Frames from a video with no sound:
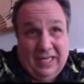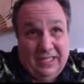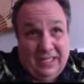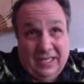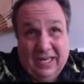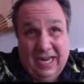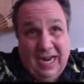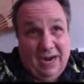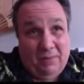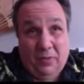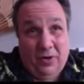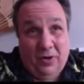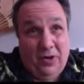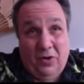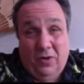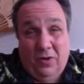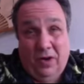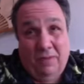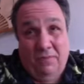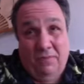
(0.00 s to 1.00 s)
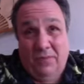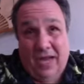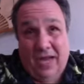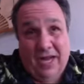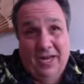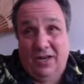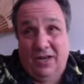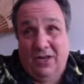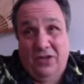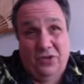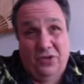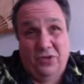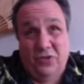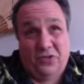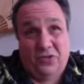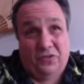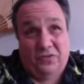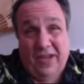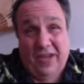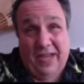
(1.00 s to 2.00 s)
DiCaprio. I'm not a
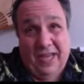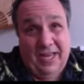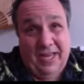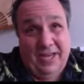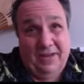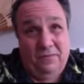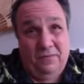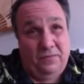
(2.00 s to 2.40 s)
huge fan.